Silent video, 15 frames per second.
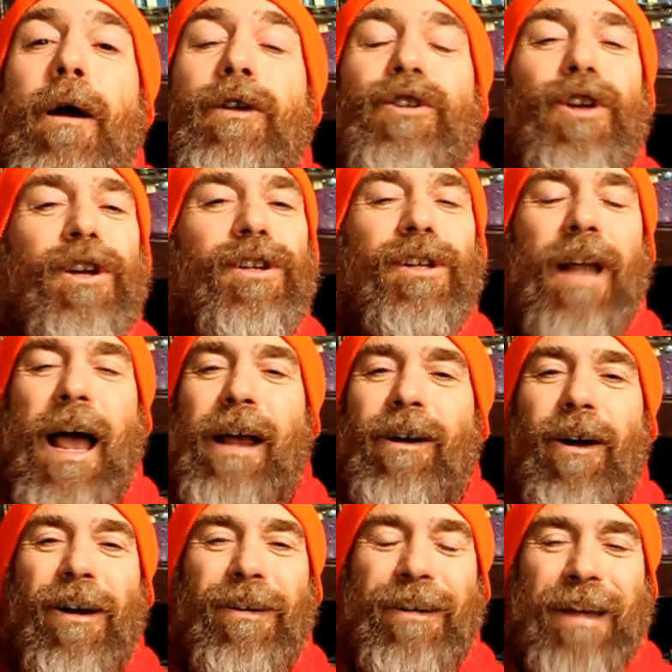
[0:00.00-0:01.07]
just like
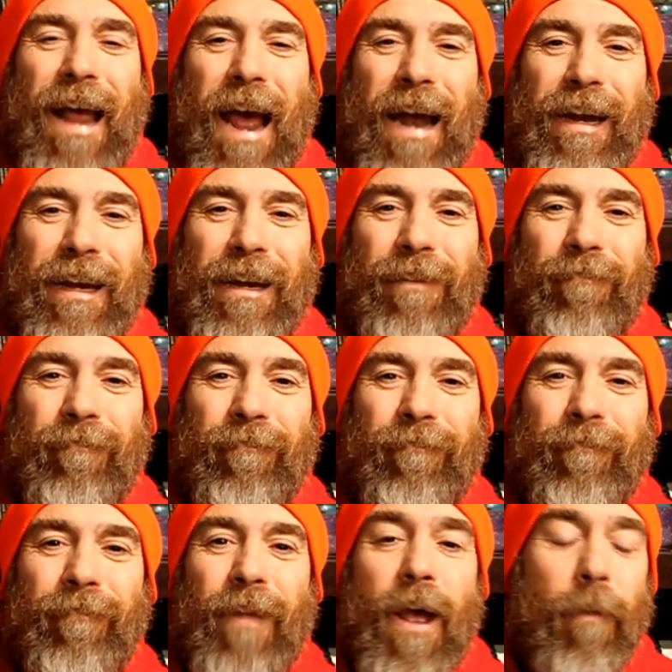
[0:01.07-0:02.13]
our daddy.
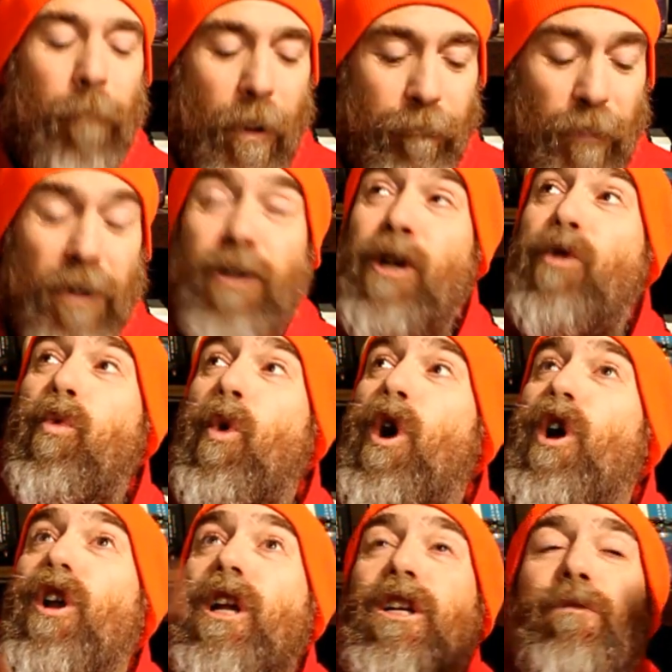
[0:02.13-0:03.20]
My friends, this
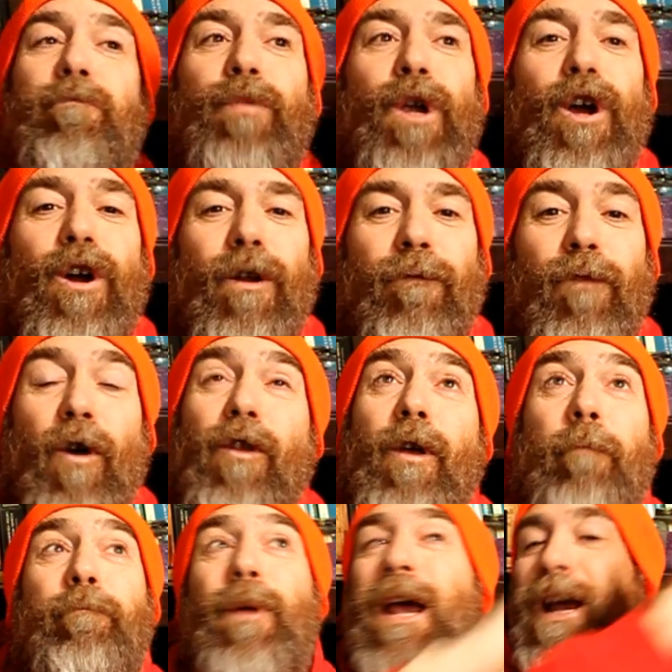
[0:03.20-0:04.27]
world is beautiful.
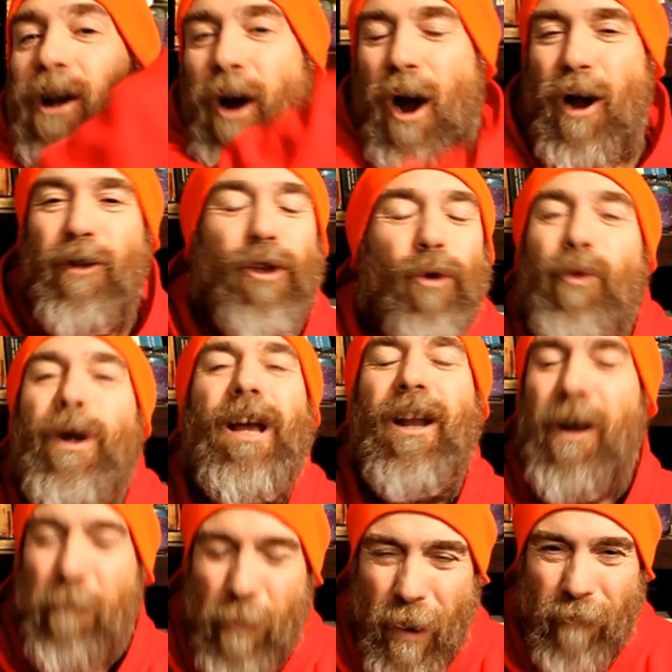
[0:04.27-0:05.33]
The big R, the real
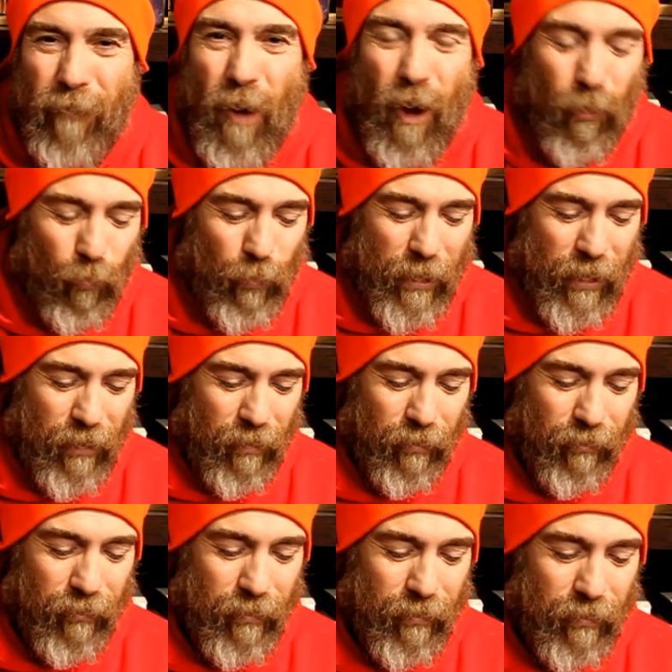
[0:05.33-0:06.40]
above all
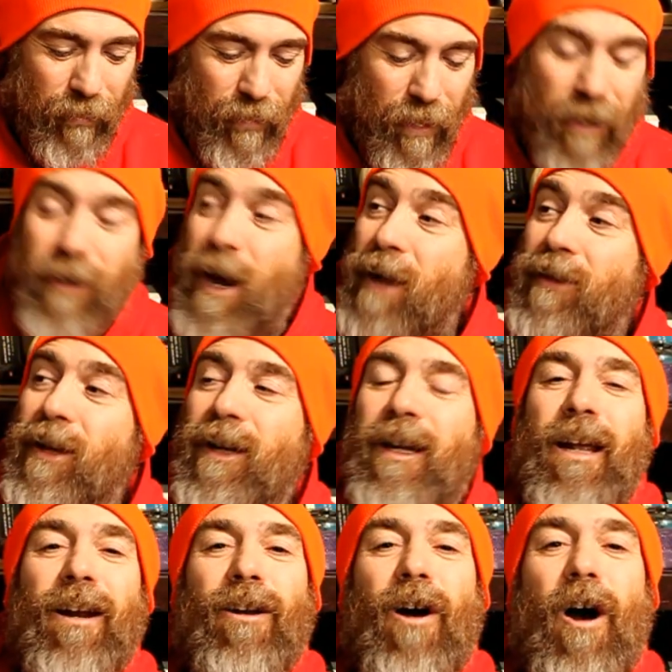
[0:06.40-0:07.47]
real. Not the
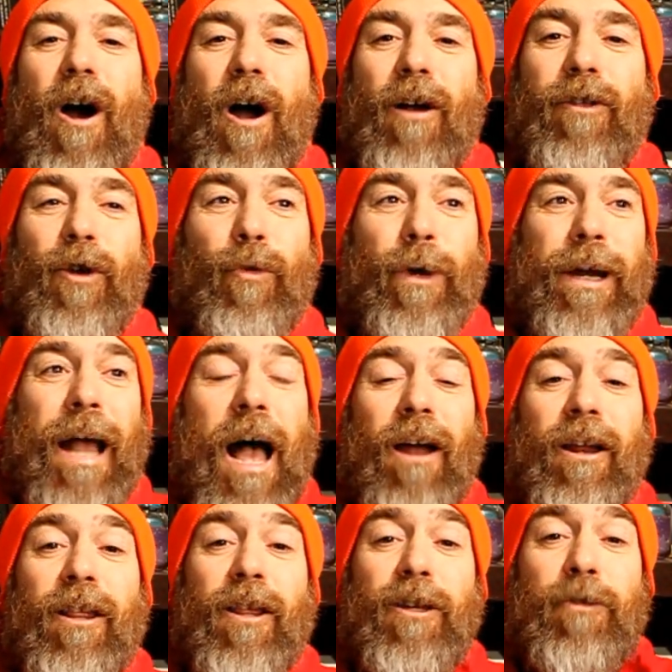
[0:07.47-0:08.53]
little R, the
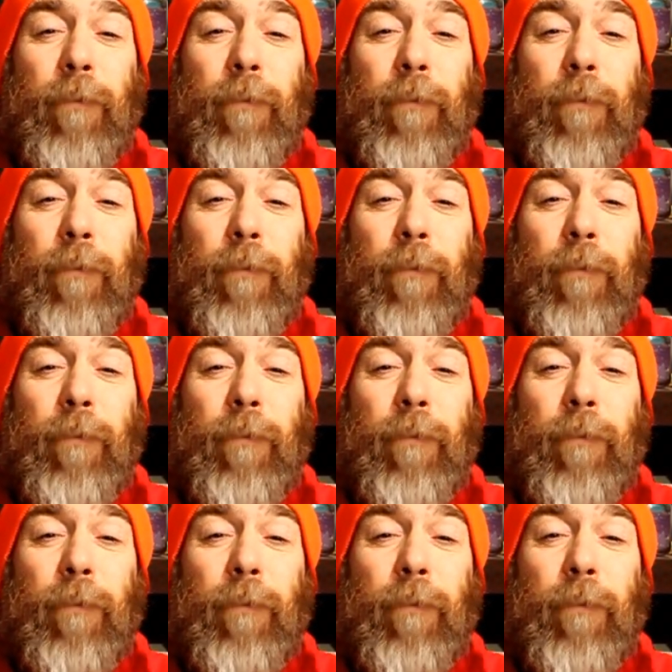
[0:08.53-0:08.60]
reality that's